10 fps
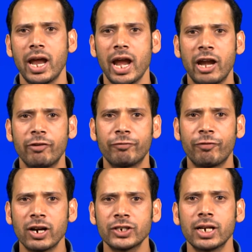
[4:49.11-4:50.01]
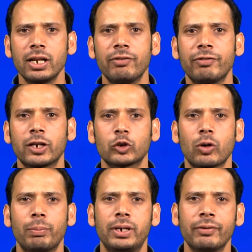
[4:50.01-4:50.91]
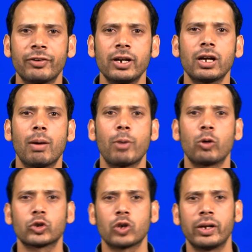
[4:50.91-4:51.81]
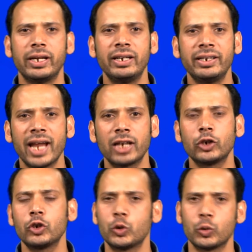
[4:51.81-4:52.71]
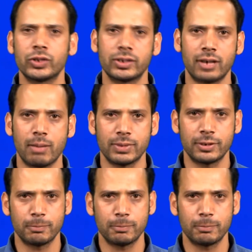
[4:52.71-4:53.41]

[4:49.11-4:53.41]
and functional effects of different compounds on intact tissue systems.